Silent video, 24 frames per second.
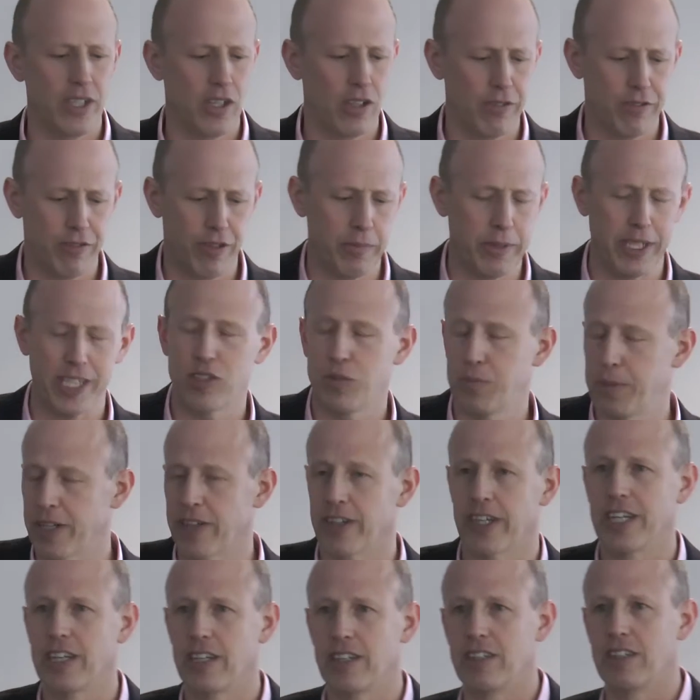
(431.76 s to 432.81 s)
from
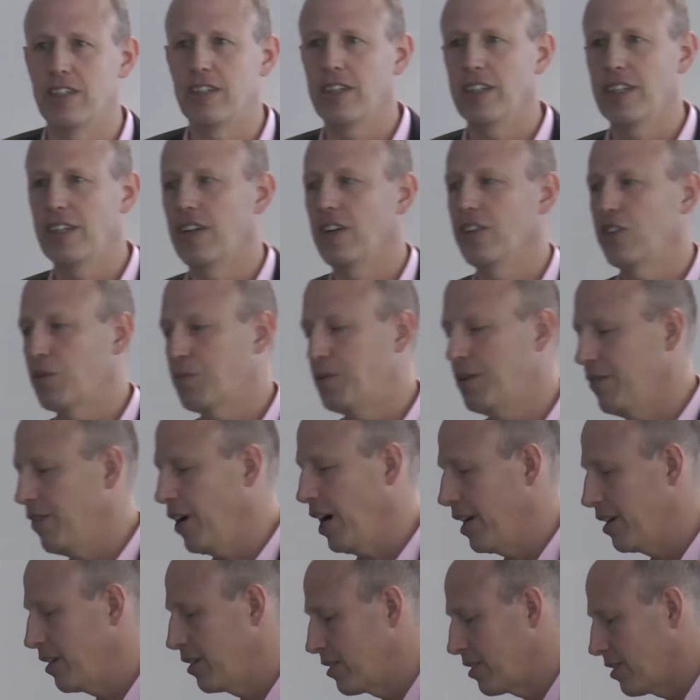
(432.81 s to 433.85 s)
Experian and other
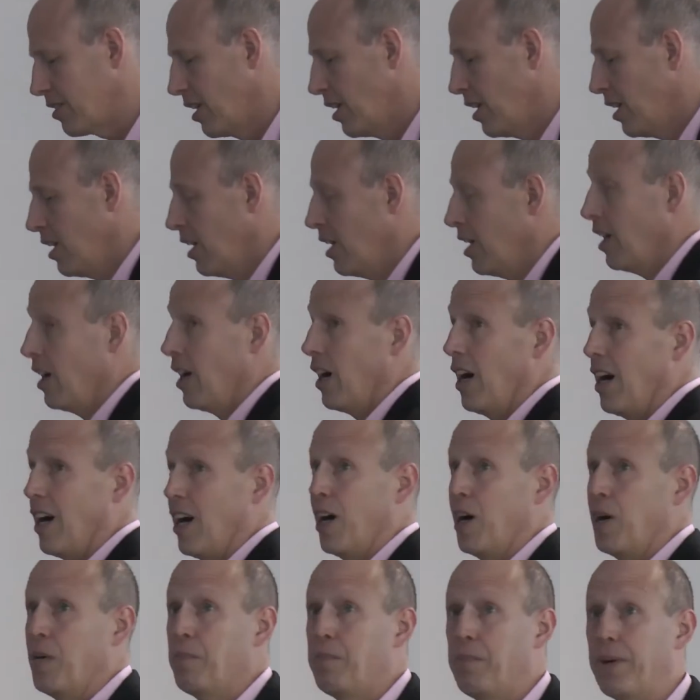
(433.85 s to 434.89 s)
providers.
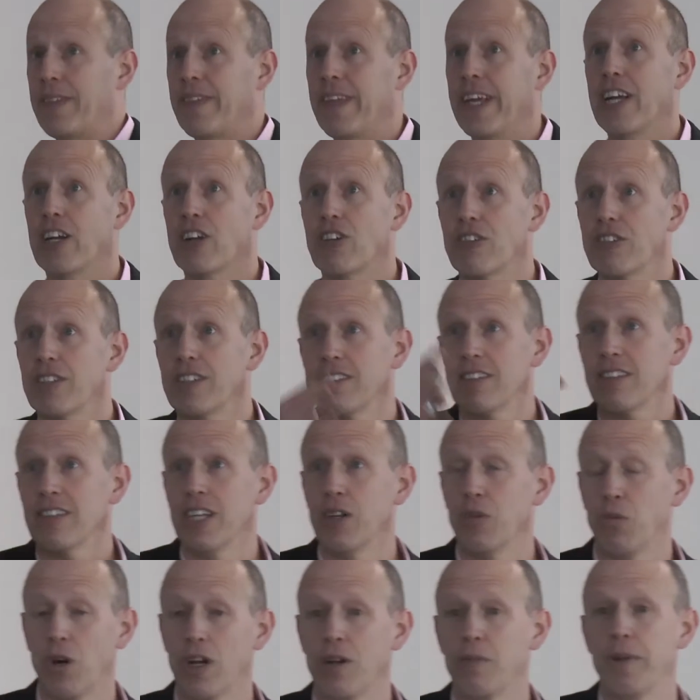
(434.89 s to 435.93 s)
But they increasingly
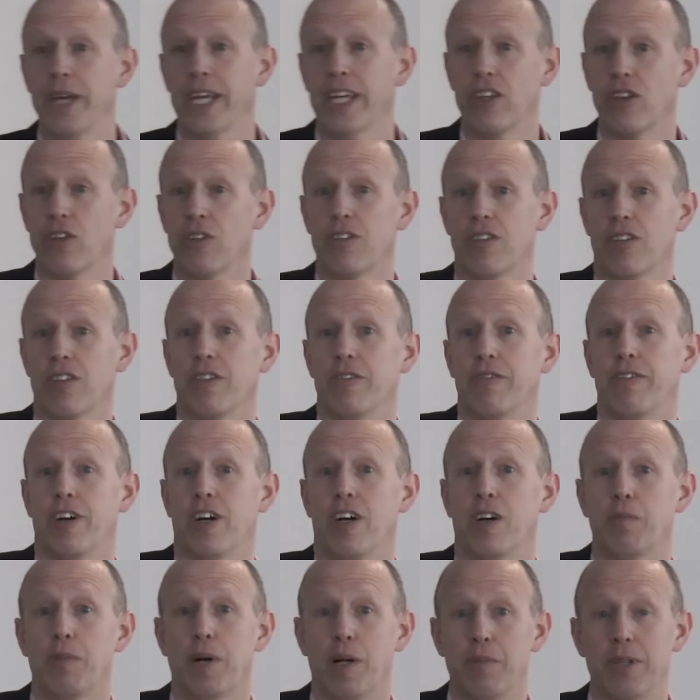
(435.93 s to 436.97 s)
want to make use of
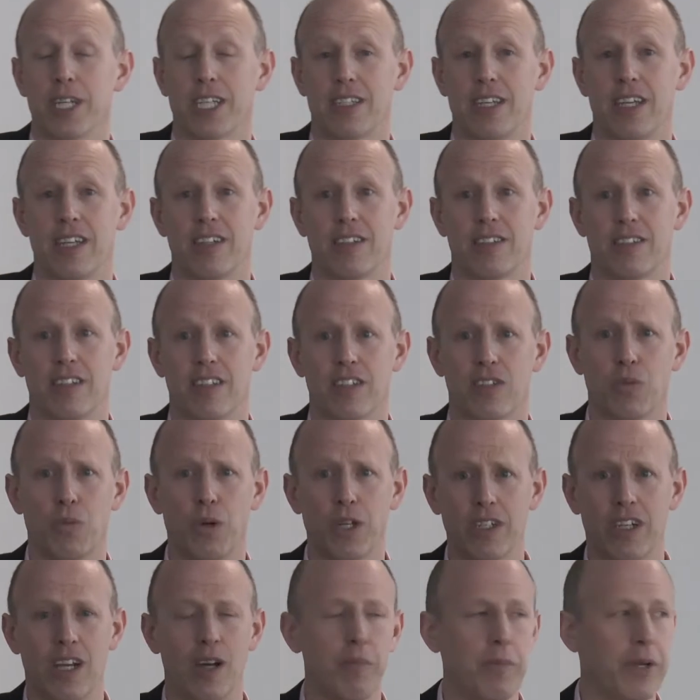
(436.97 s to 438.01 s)
public data sets. One
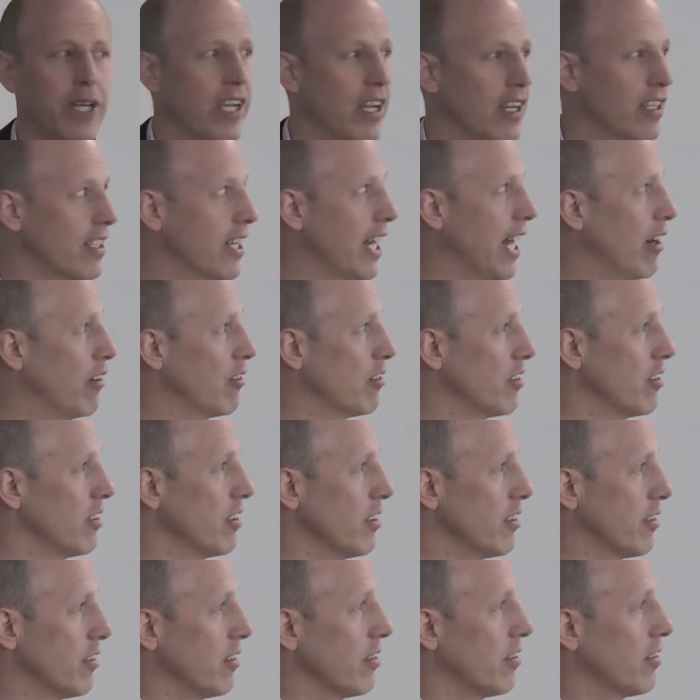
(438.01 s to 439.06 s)
company I encountered
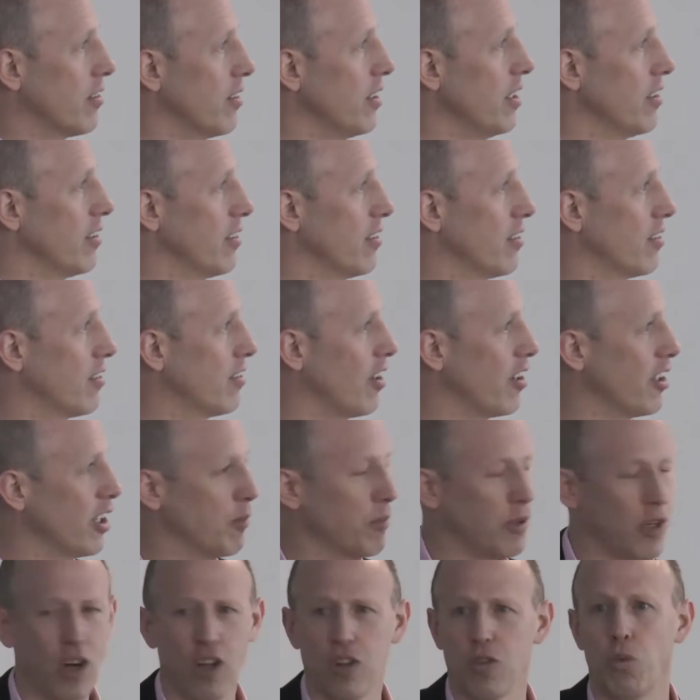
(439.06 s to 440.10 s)
is a startup
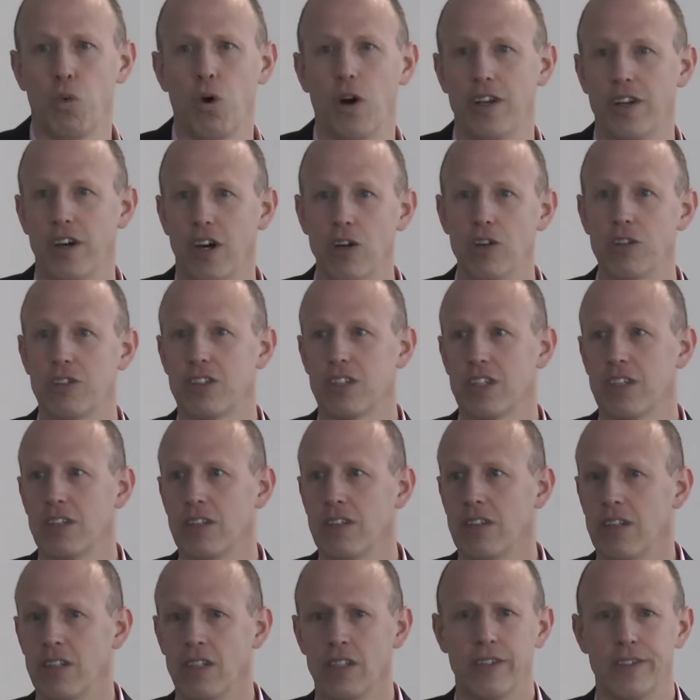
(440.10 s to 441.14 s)
called One Ocean.
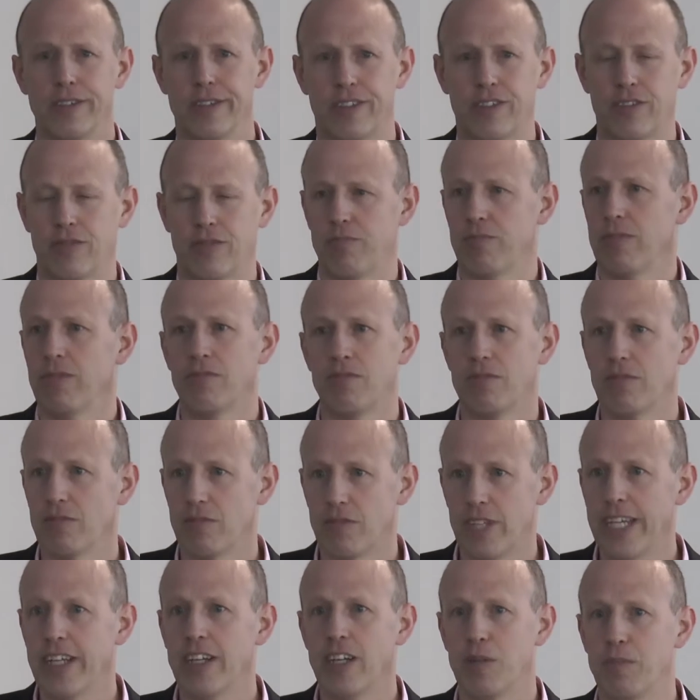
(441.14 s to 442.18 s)
It's
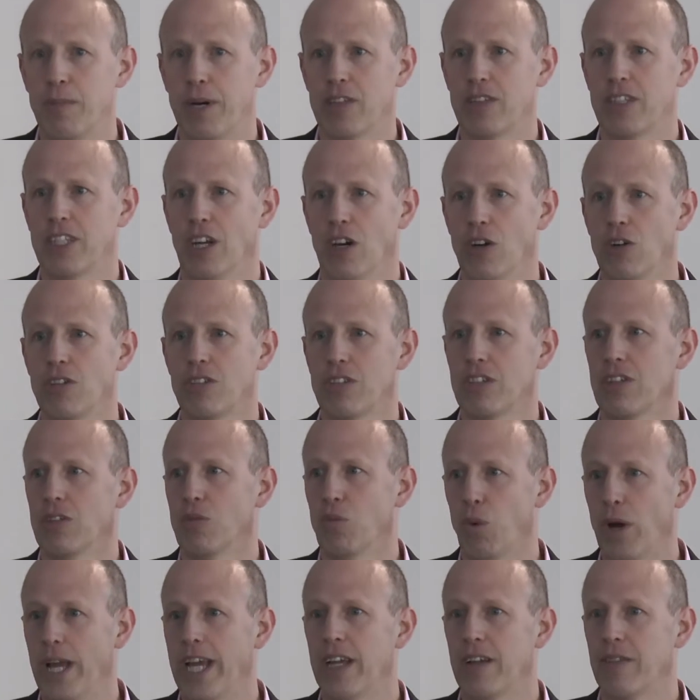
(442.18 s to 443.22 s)
data about the ocean,
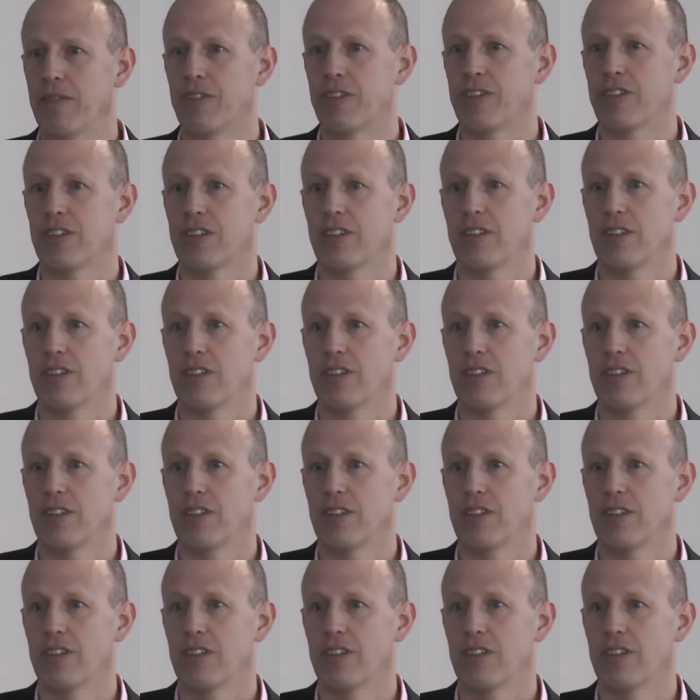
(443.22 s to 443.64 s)
waves,